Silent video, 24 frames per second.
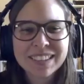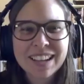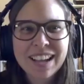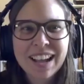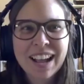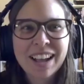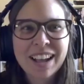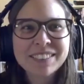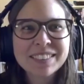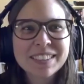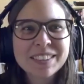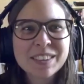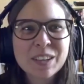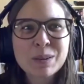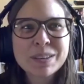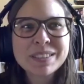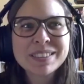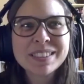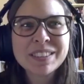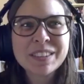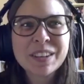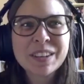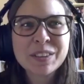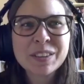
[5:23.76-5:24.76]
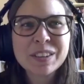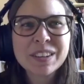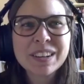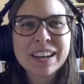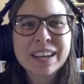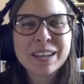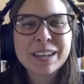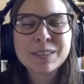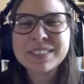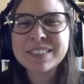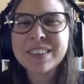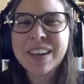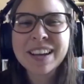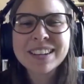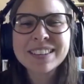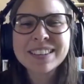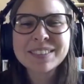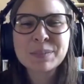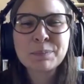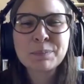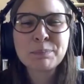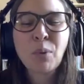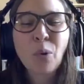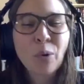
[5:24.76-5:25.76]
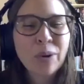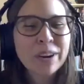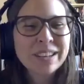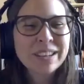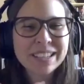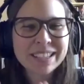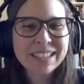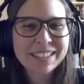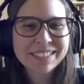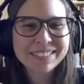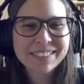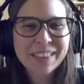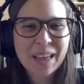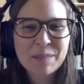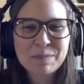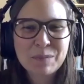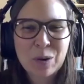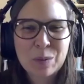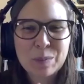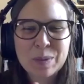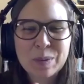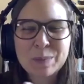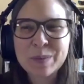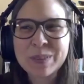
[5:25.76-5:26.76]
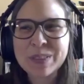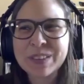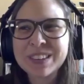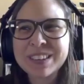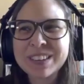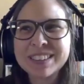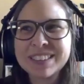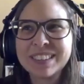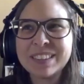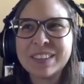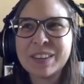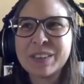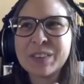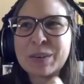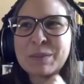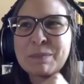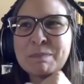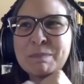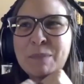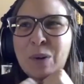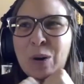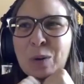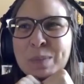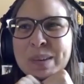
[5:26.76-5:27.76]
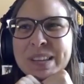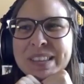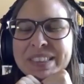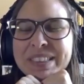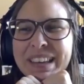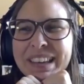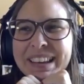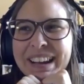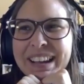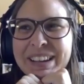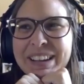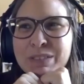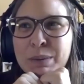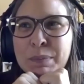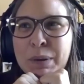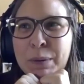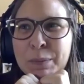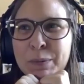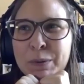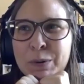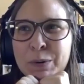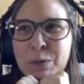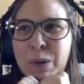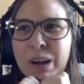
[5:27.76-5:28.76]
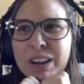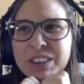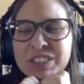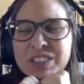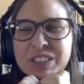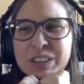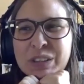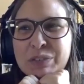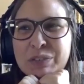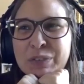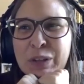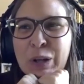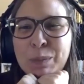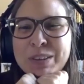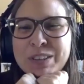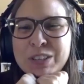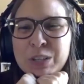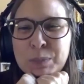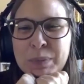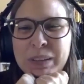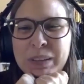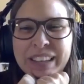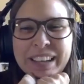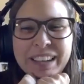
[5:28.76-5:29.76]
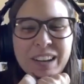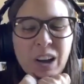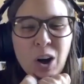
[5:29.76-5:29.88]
I say there was another, it's not as poignant as that moment, but there is another moment that I remember watching the film and just being like,